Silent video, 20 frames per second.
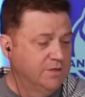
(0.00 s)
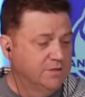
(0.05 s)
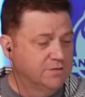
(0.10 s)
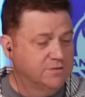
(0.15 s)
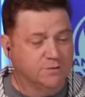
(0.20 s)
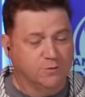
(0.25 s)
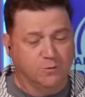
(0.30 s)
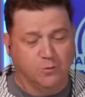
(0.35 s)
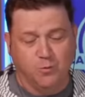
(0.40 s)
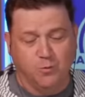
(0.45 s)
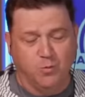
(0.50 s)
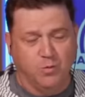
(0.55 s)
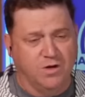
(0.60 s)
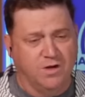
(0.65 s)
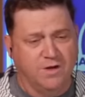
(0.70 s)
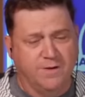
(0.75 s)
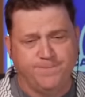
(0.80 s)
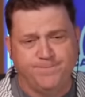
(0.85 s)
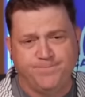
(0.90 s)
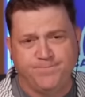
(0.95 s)

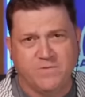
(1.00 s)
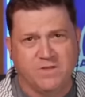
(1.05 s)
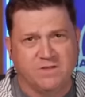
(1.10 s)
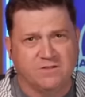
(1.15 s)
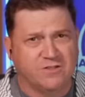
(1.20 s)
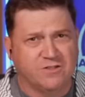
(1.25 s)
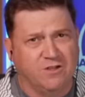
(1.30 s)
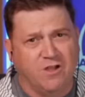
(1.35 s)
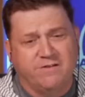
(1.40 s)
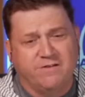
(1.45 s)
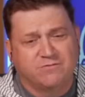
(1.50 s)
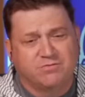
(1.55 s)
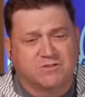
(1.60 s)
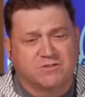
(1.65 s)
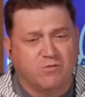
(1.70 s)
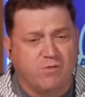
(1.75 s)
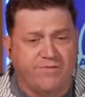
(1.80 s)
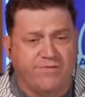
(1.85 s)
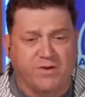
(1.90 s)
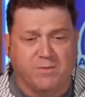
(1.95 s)
So Silovs was
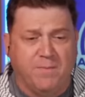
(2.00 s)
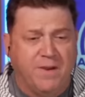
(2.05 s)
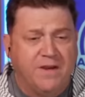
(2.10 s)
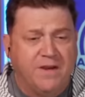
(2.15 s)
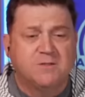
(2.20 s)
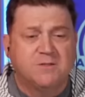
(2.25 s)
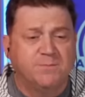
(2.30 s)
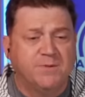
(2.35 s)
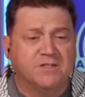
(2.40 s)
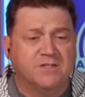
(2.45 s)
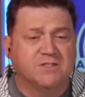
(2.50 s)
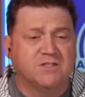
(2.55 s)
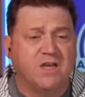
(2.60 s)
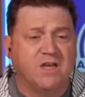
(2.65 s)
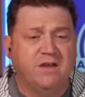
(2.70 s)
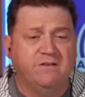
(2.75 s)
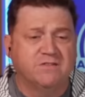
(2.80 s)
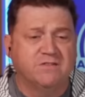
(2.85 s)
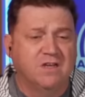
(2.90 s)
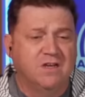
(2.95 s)
terrific, made some big
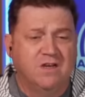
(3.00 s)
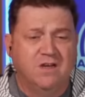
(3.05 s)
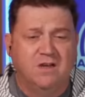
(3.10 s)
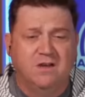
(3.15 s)
saves.